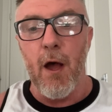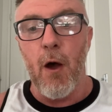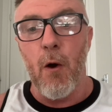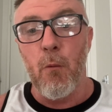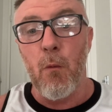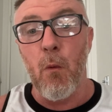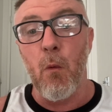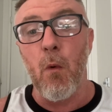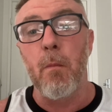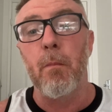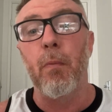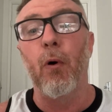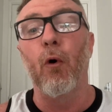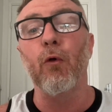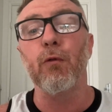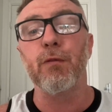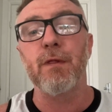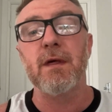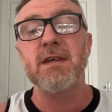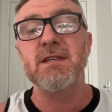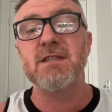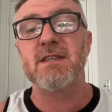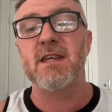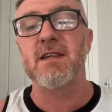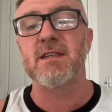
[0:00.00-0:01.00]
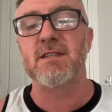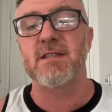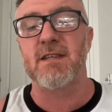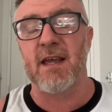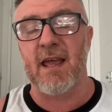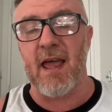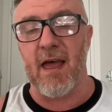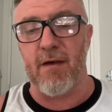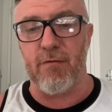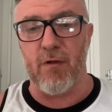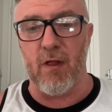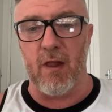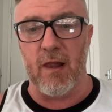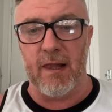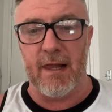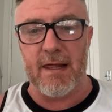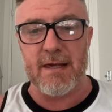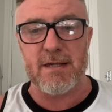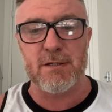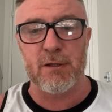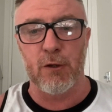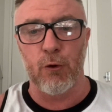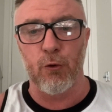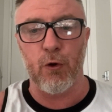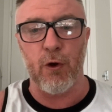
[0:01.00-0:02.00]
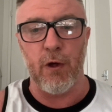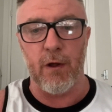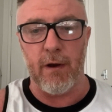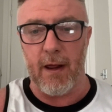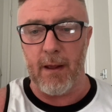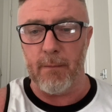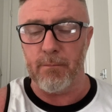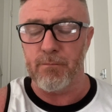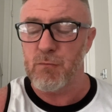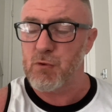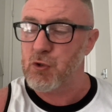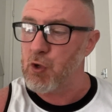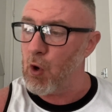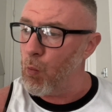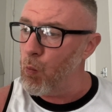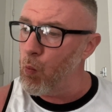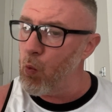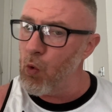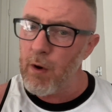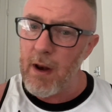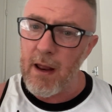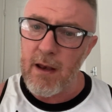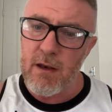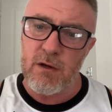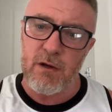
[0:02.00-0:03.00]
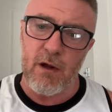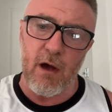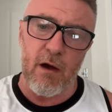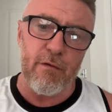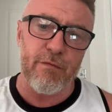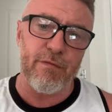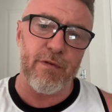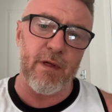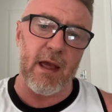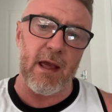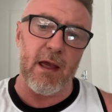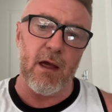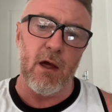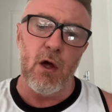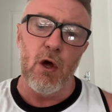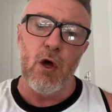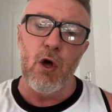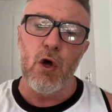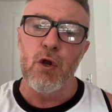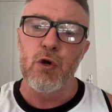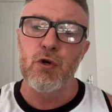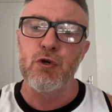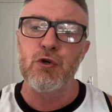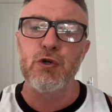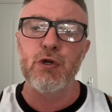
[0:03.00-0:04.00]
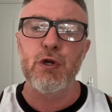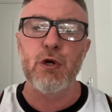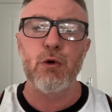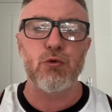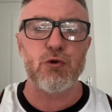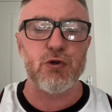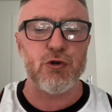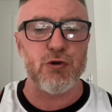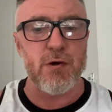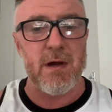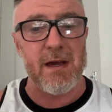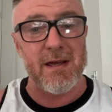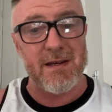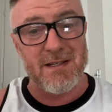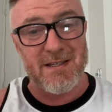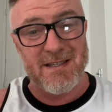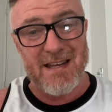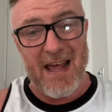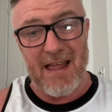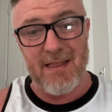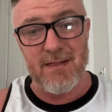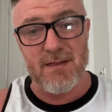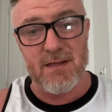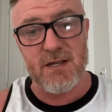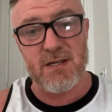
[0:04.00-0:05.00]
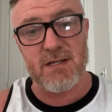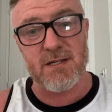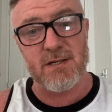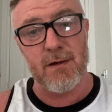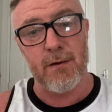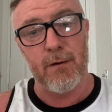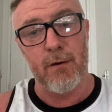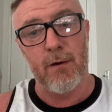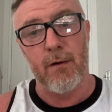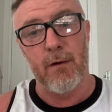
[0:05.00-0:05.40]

when we put these things together, let's look at it. So on one end of the nutrient dense,